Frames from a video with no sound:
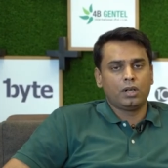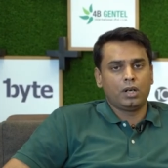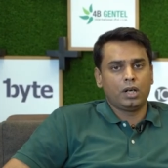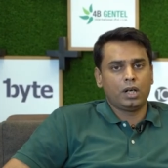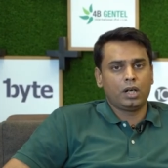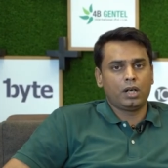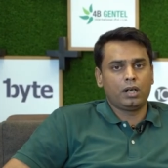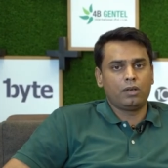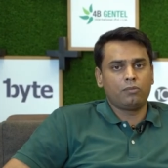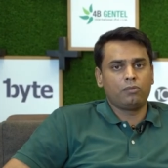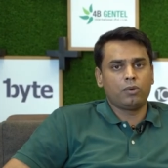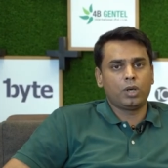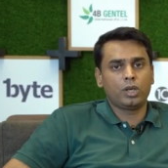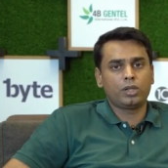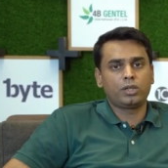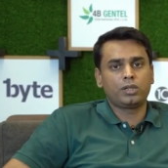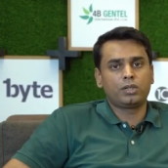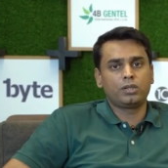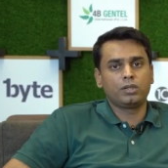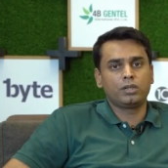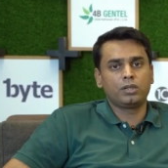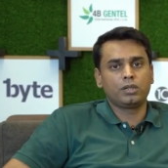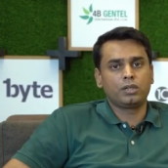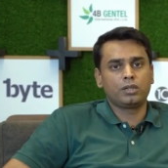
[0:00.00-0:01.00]
uh,
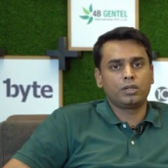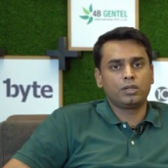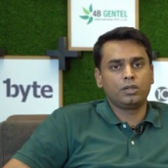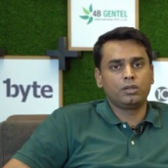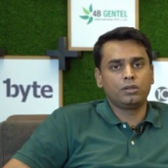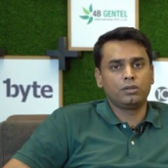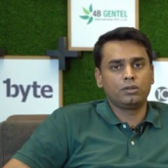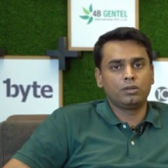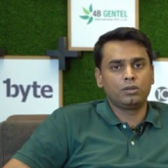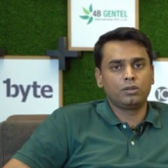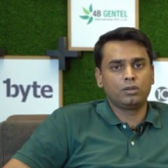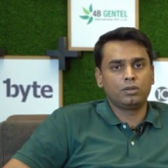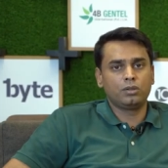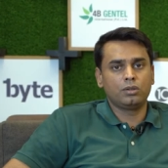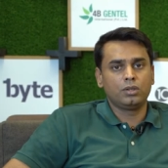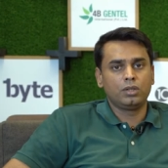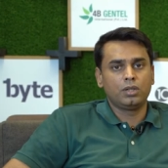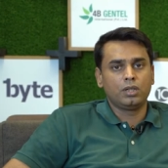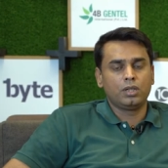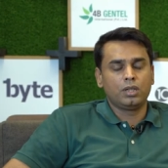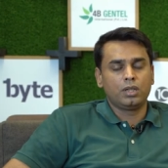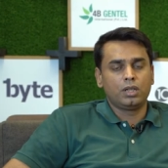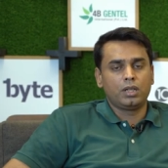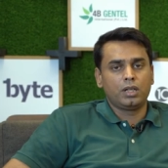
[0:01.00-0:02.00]
what, uh, you know,
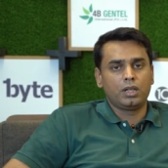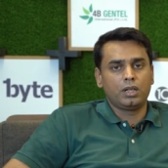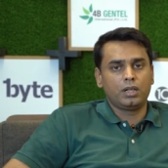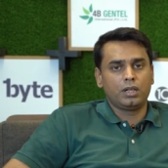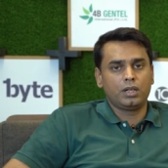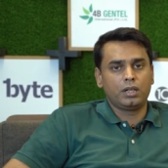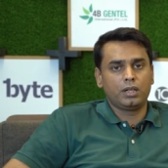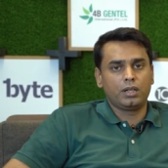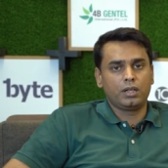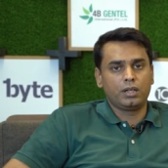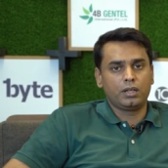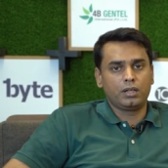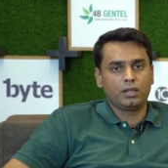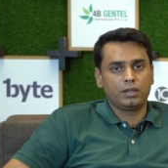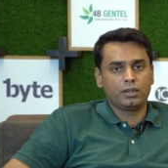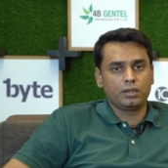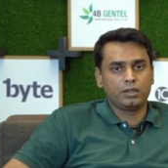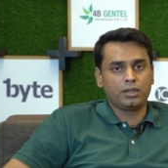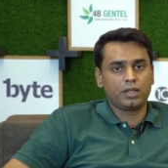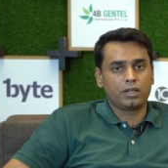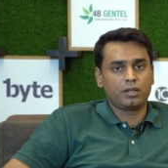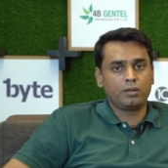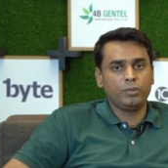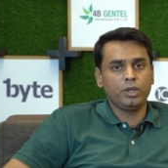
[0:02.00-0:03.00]
uh,
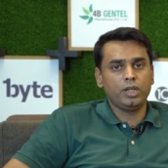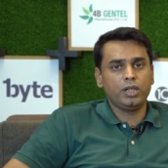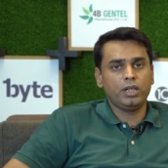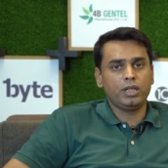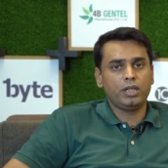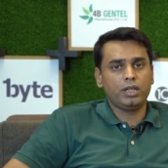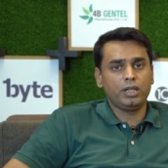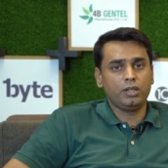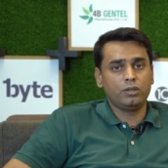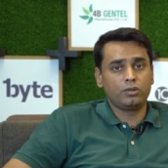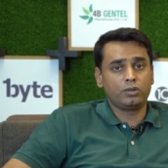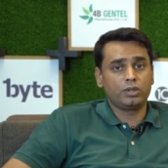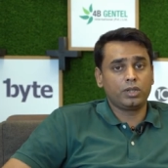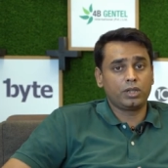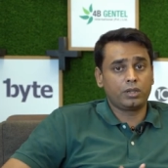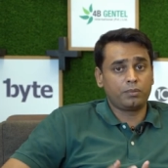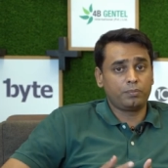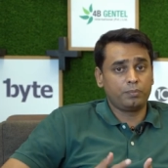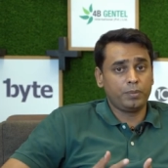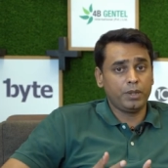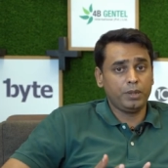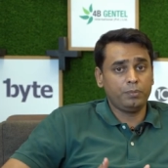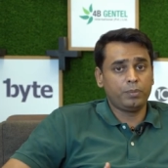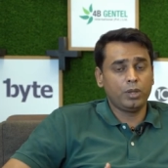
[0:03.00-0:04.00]
the community or the
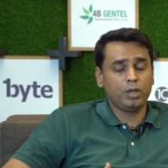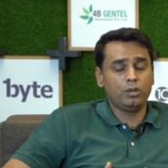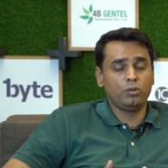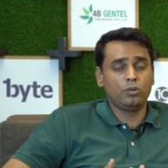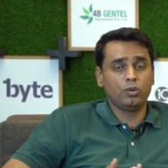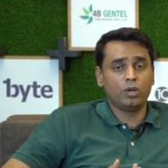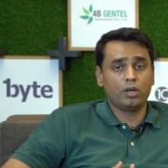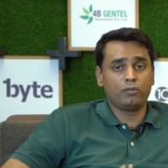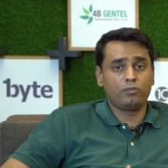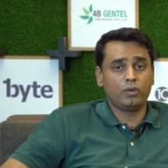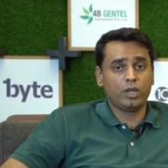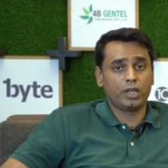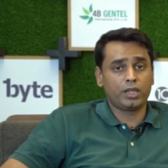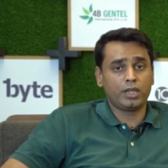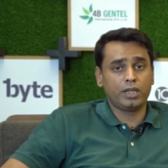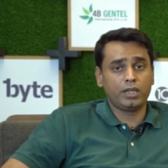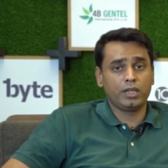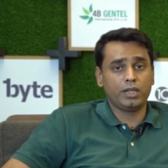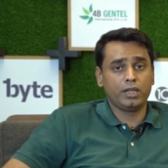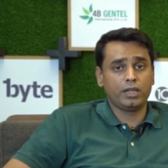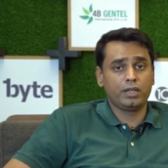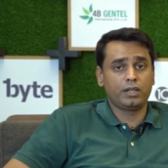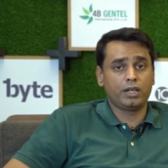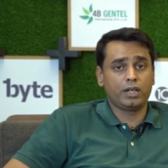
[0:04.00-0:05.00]
people who are working
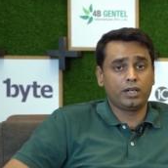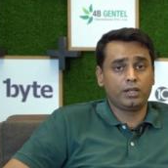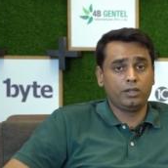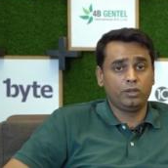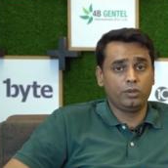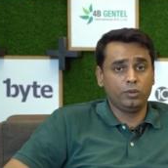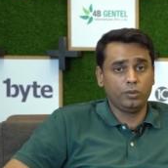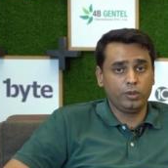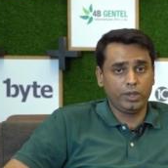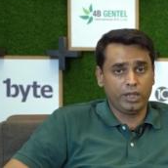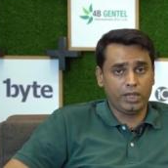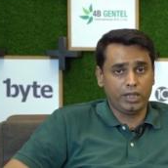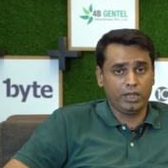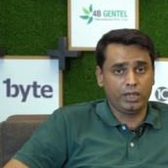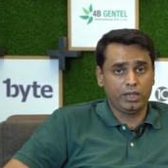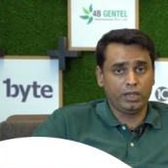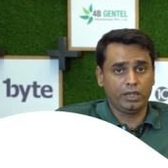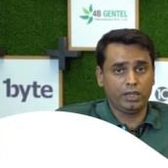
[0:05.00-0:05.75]
here are doing.